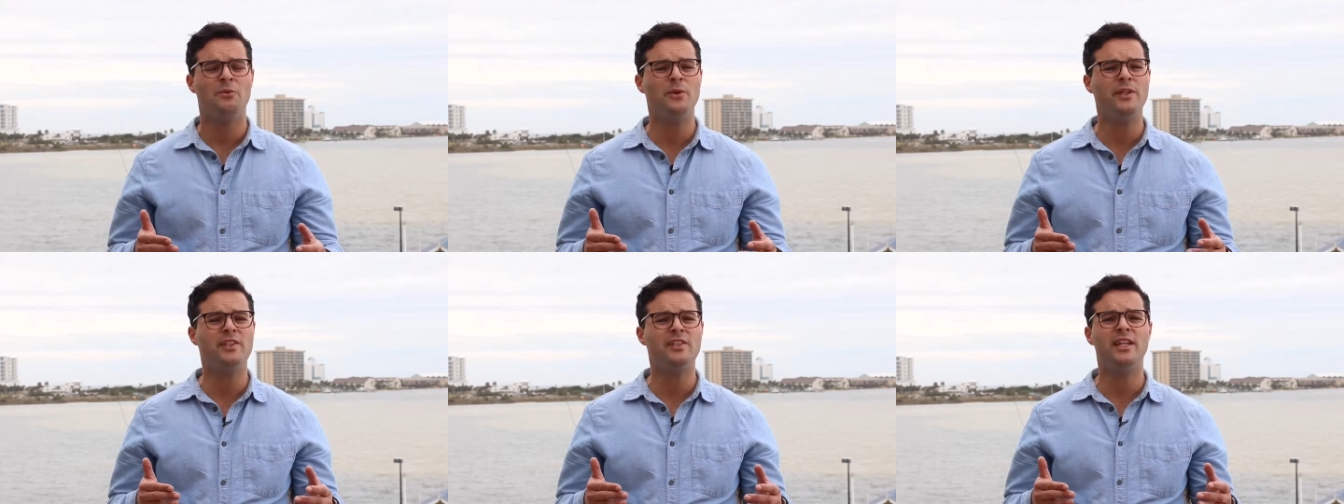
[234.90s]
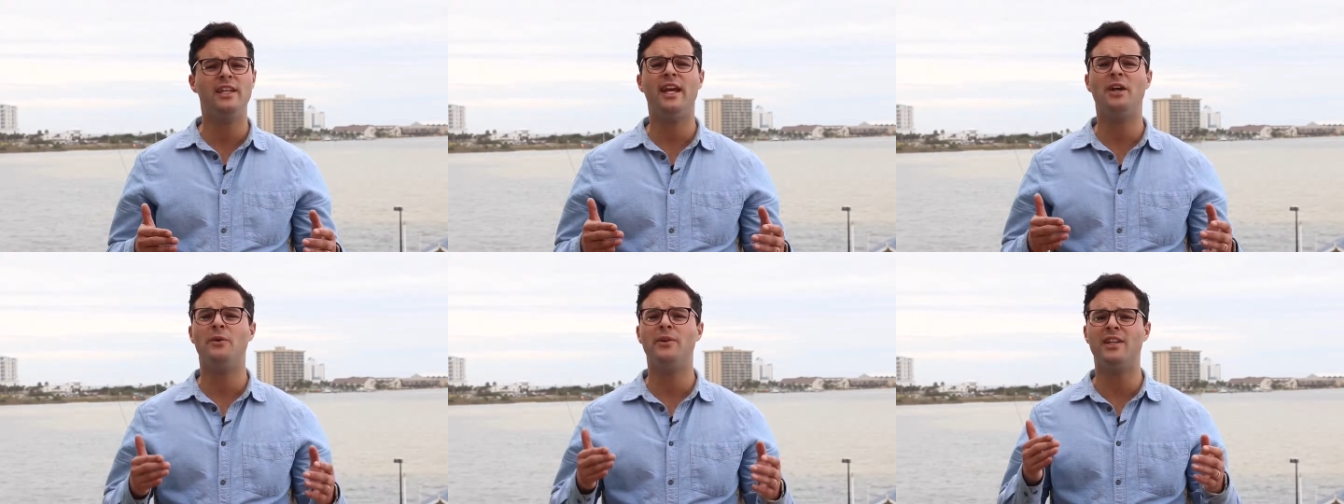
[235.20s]
And we
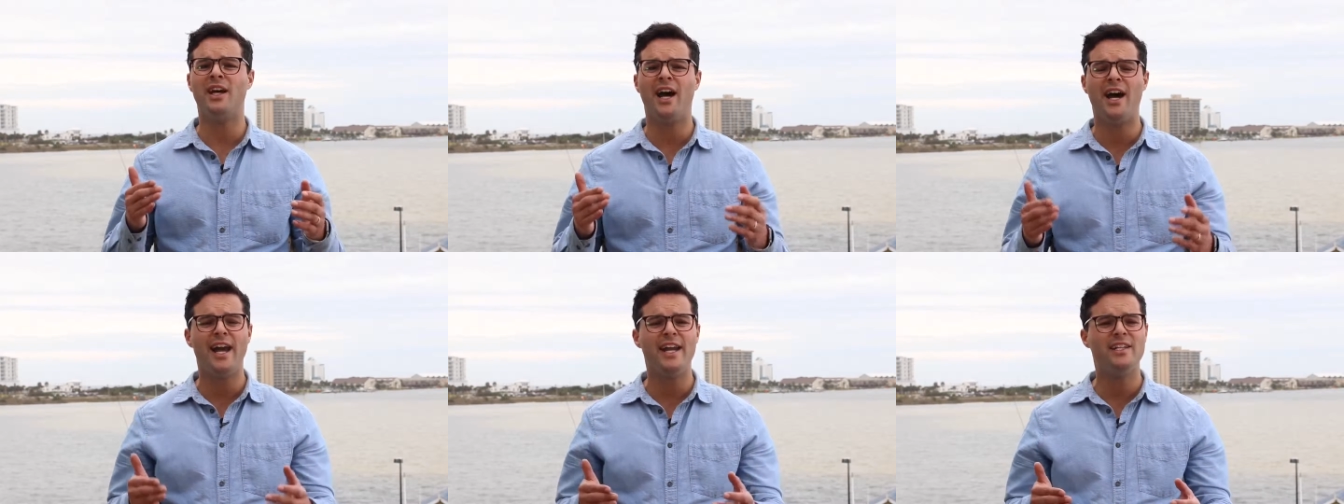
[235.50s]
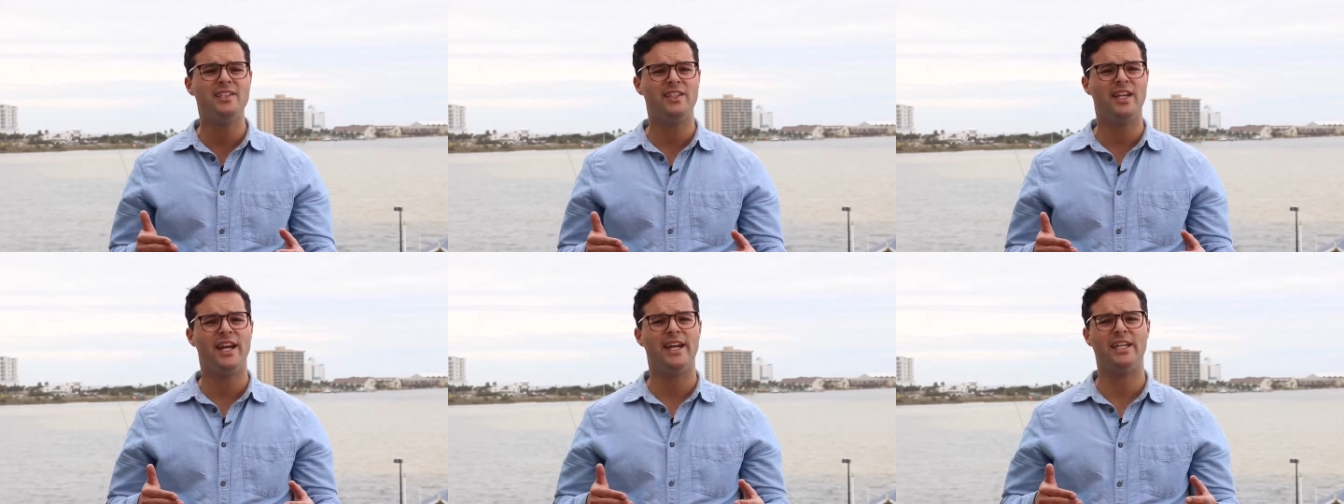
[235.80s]
see that with
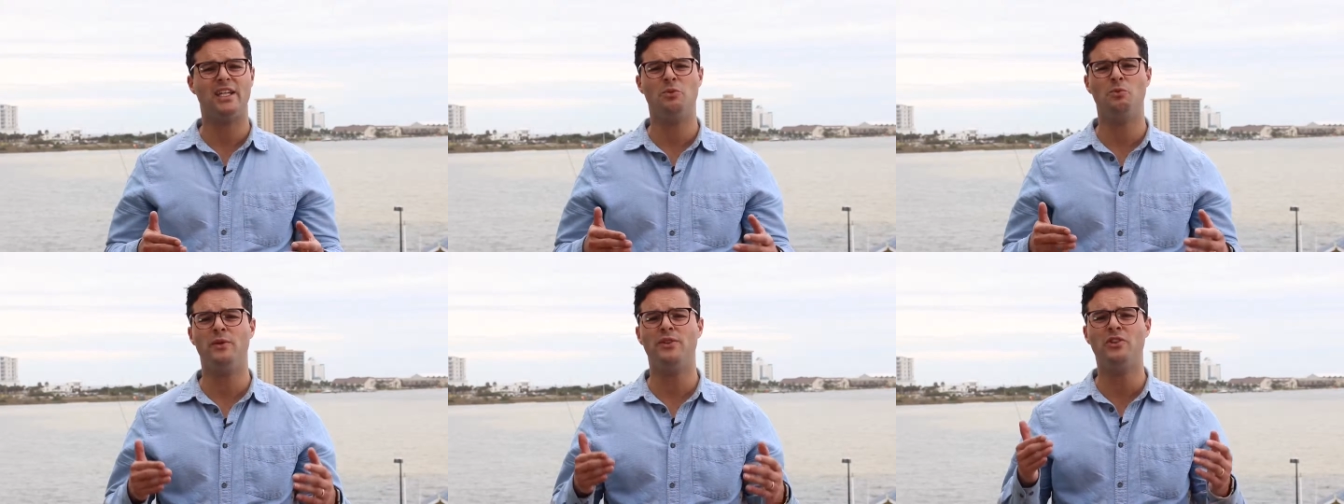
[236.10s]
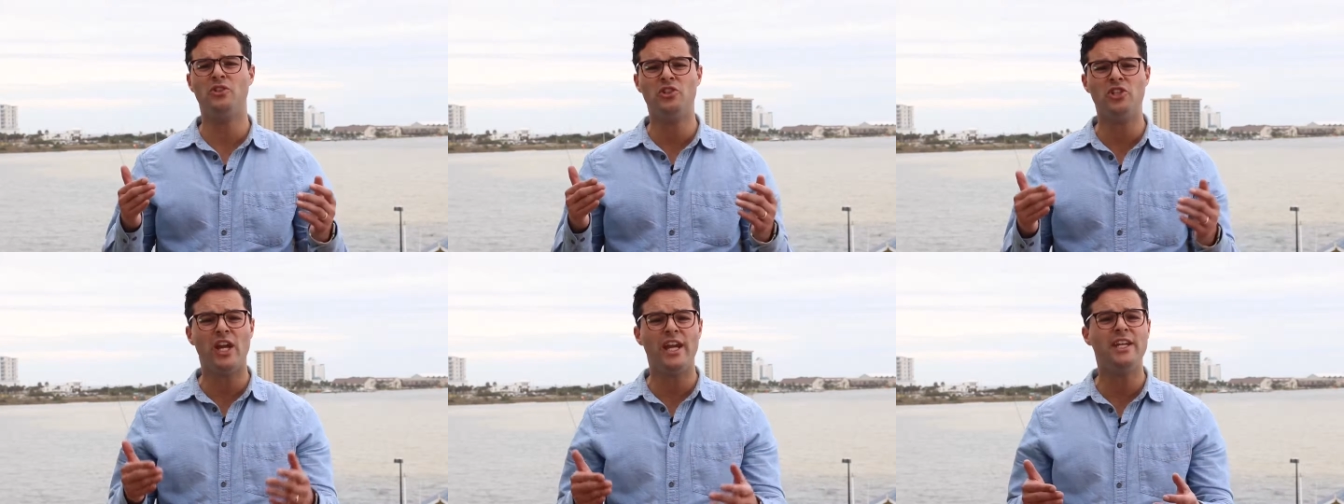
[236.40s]
Isaac and
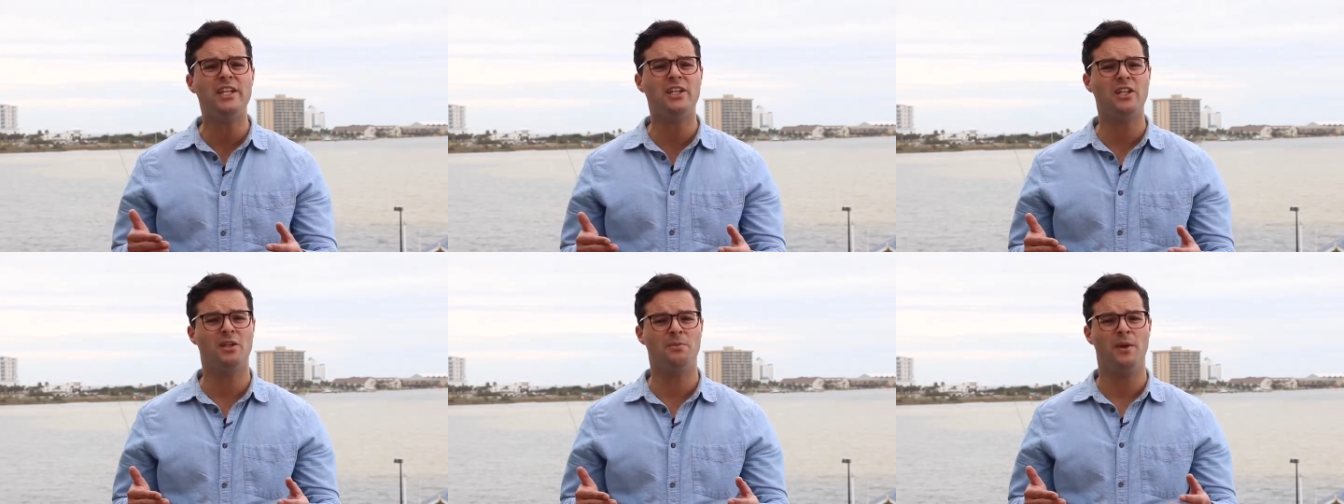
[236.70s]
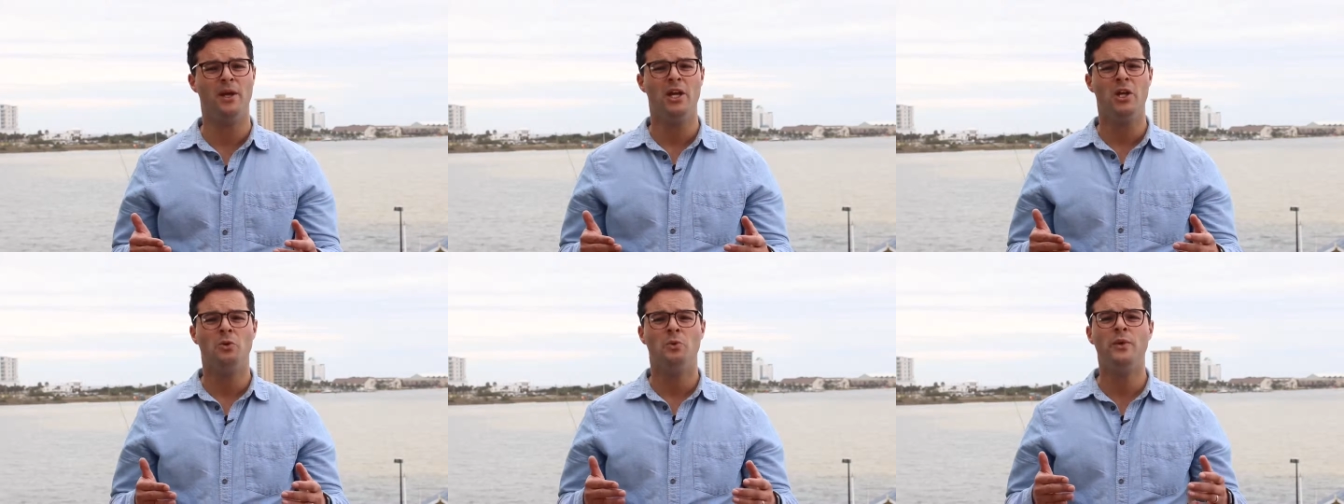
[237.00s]
with
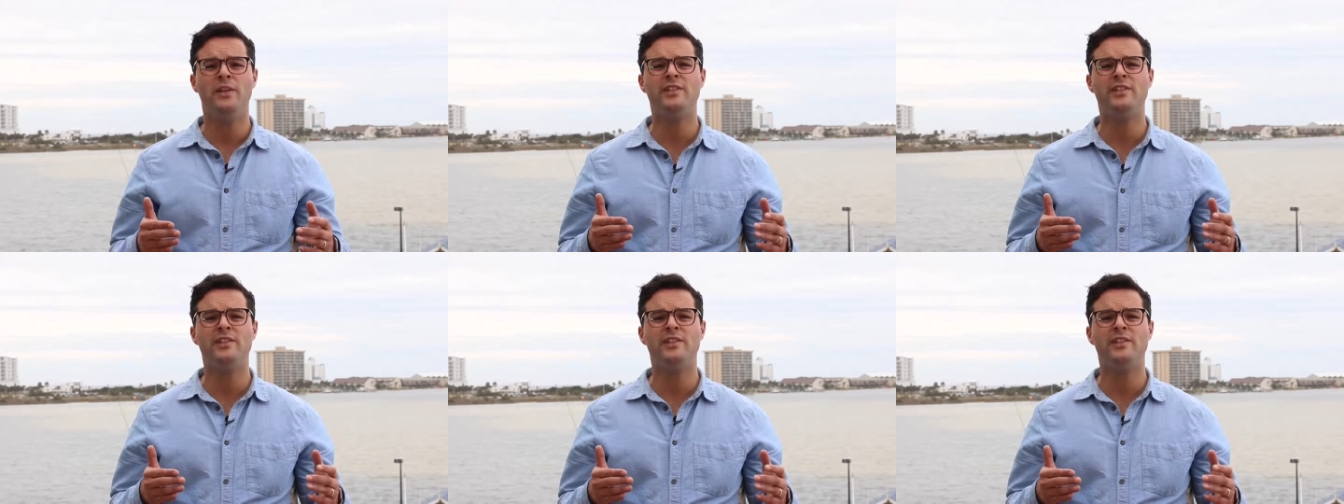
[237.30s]
Jacob.